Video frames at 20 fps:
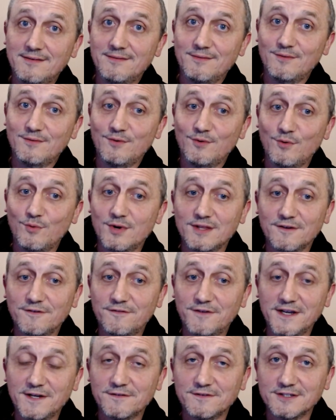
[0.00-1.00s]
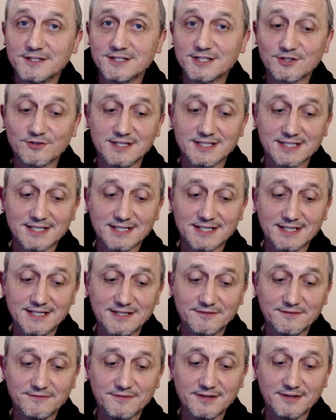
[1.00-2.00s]
where the faithful and discreet
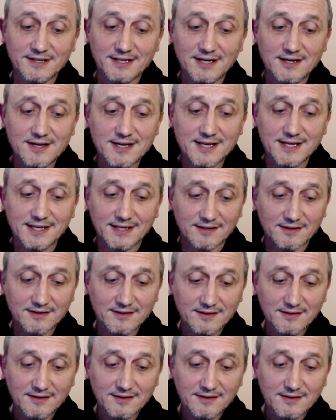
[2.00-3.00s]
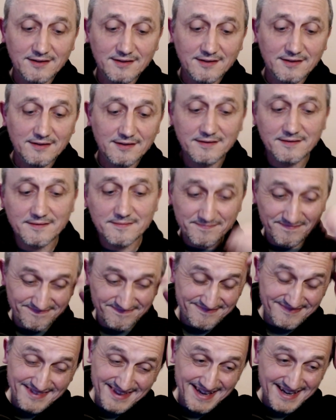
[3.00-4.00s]
slave are lying.
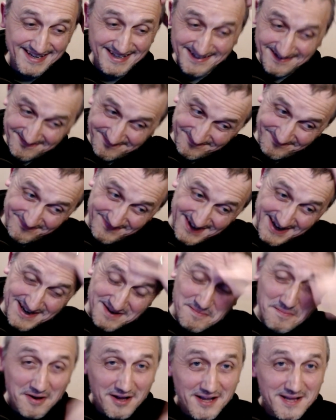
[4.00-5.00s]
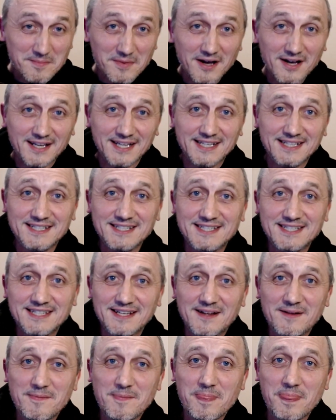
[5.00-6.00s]
And in my mind,
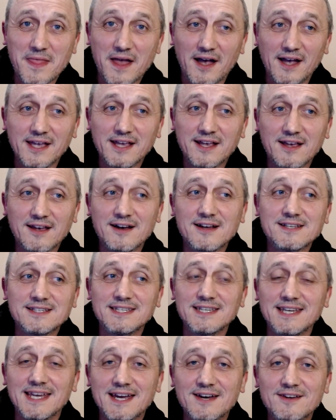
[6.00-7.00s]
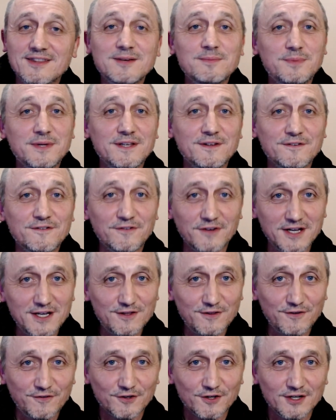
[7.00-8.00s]
I can't see how they're being
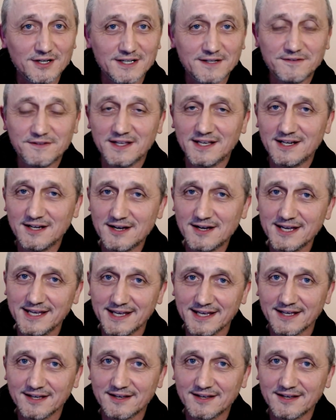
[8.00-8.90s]
faithful if they're lying.